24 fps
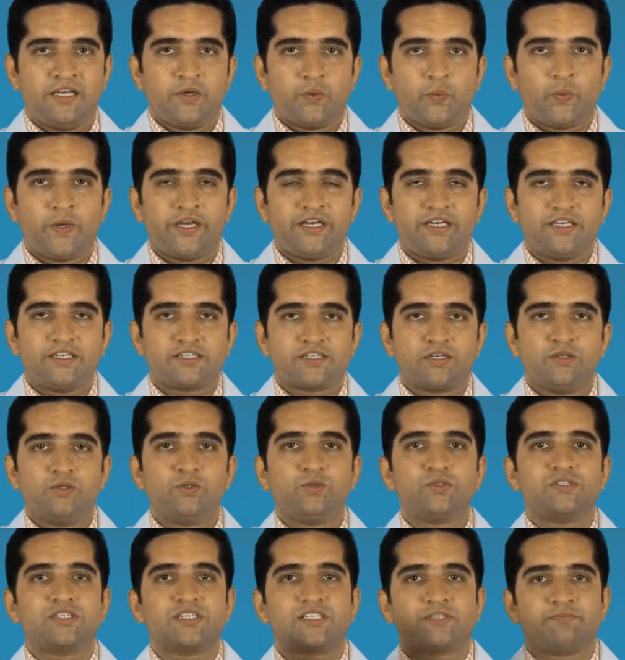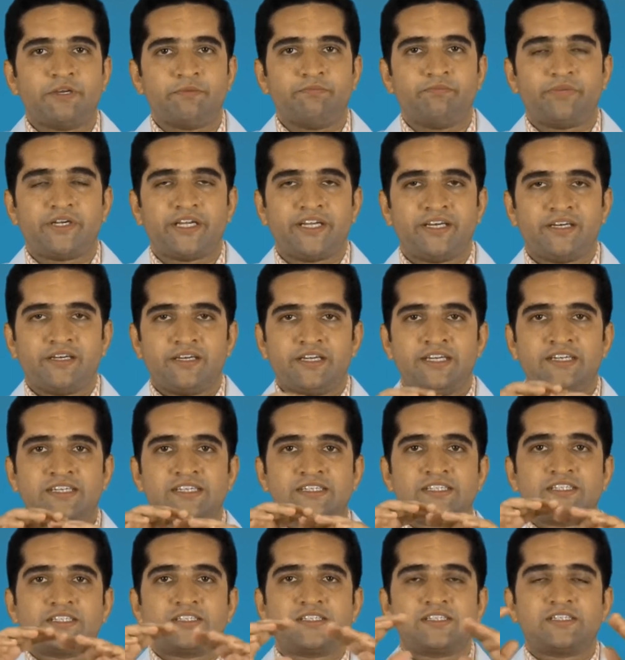When it loses membrane, it
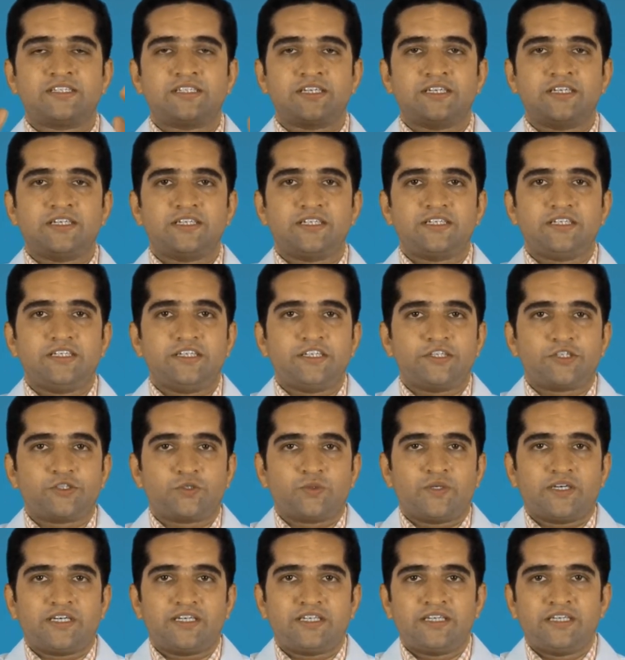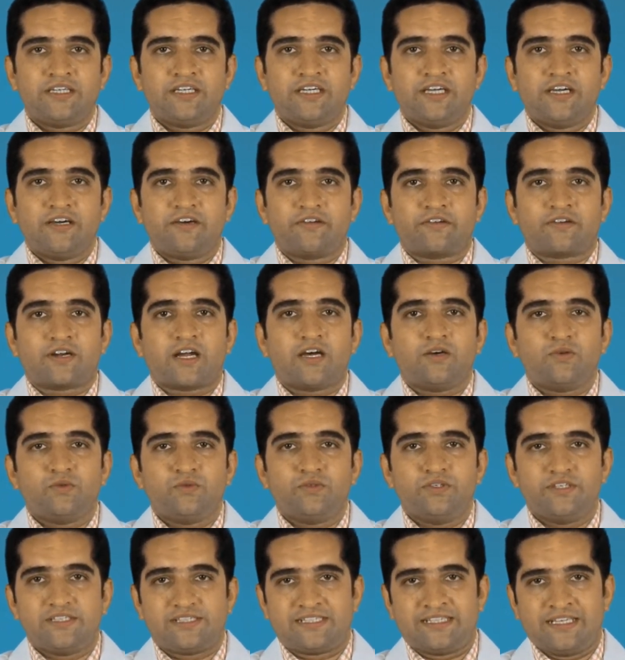is turned into a
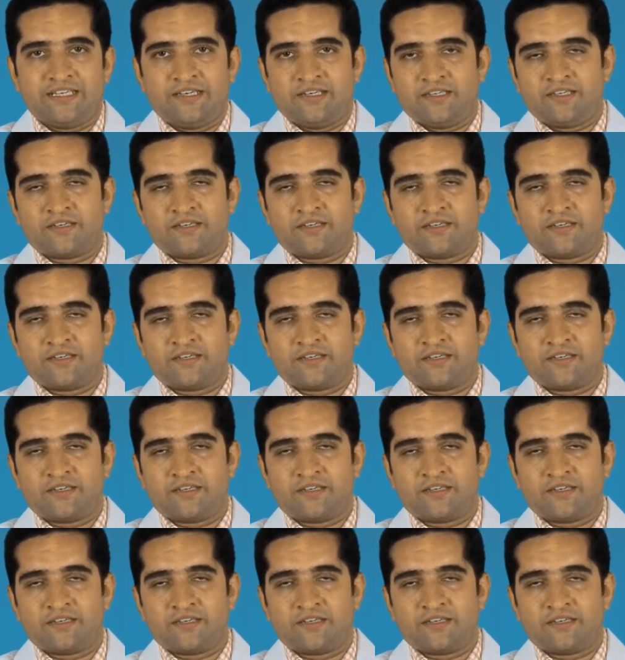round cell.